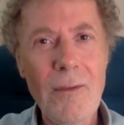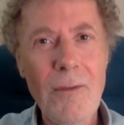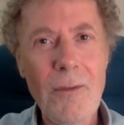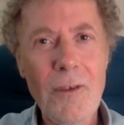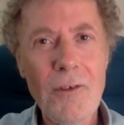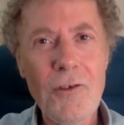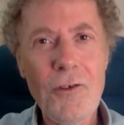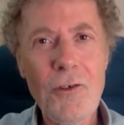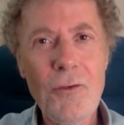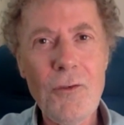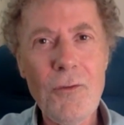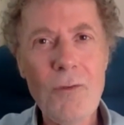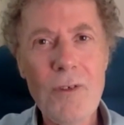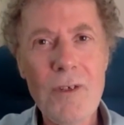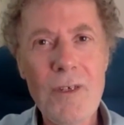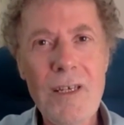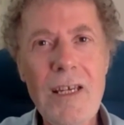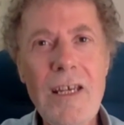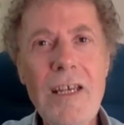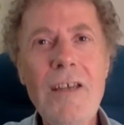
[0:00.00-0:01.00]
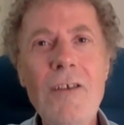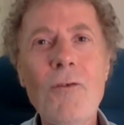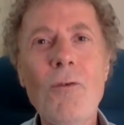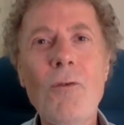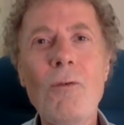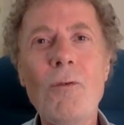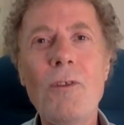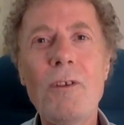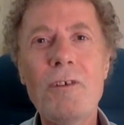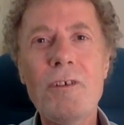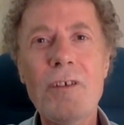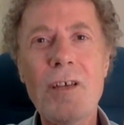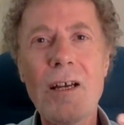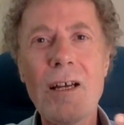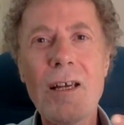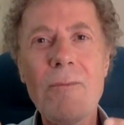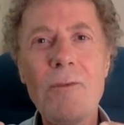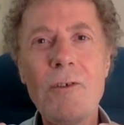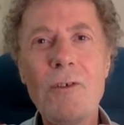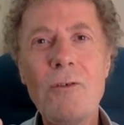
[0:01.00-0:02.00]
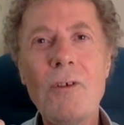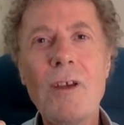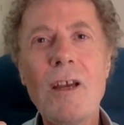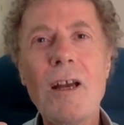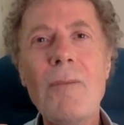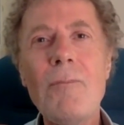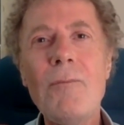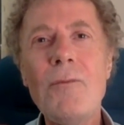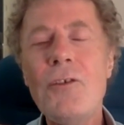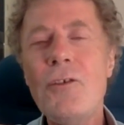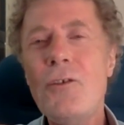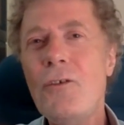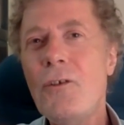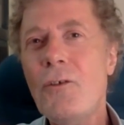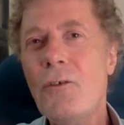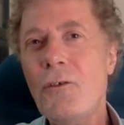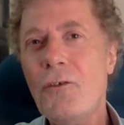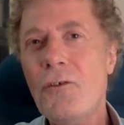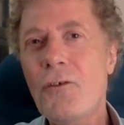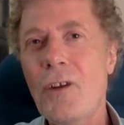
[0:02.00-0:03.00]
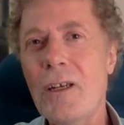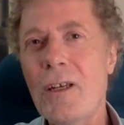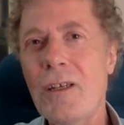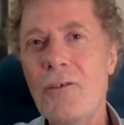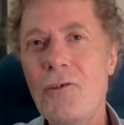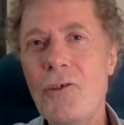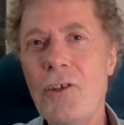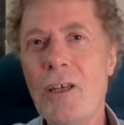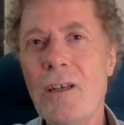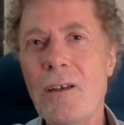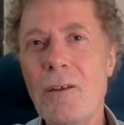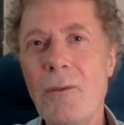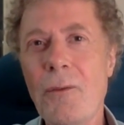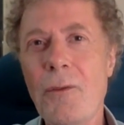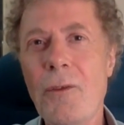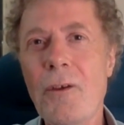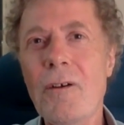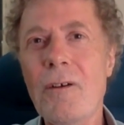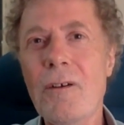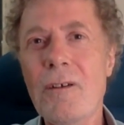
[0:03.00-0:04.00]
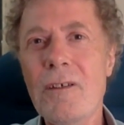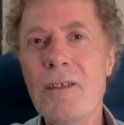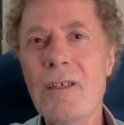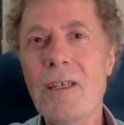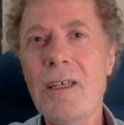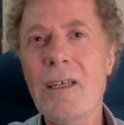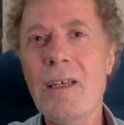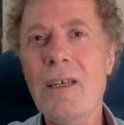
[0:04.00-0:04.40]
that you need all the time to come to your strategy and authority.